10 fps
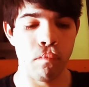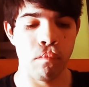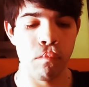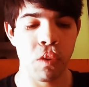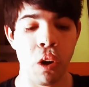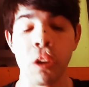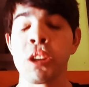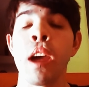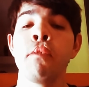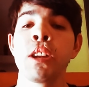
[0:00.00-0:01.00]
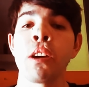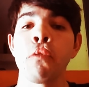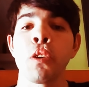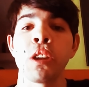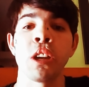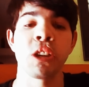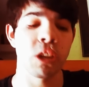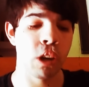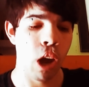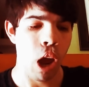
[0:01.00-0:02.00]
meets up with
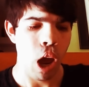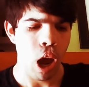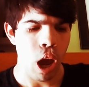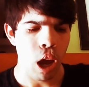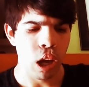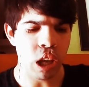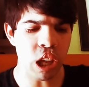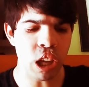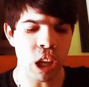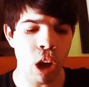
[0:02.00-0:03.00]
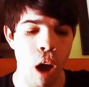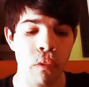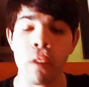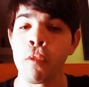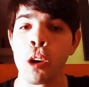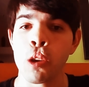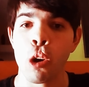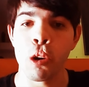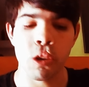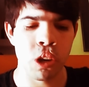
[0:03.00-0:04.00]
these geeky comic book
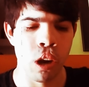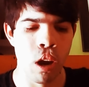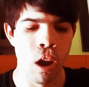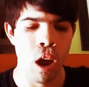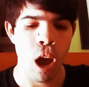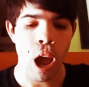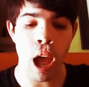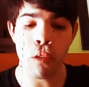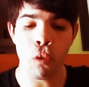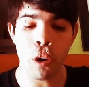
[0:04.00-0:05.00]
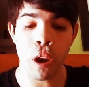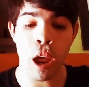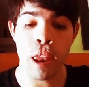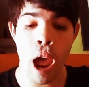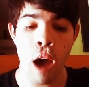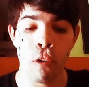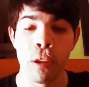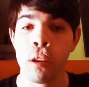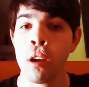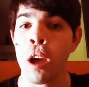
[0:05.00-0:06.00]
nerds, Edward and
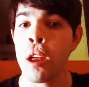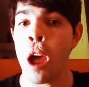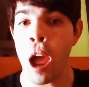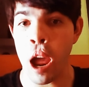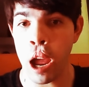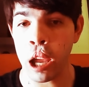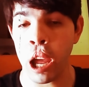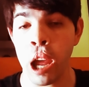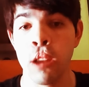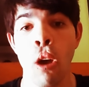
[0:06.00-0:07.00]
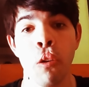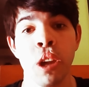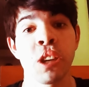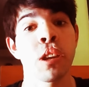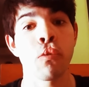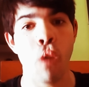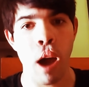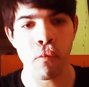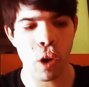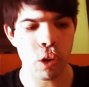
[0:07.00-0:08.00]
Alan, aka known as the
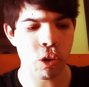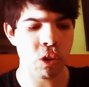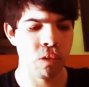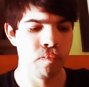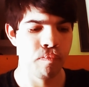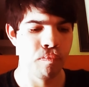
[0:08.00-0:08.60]
Frog Brothers.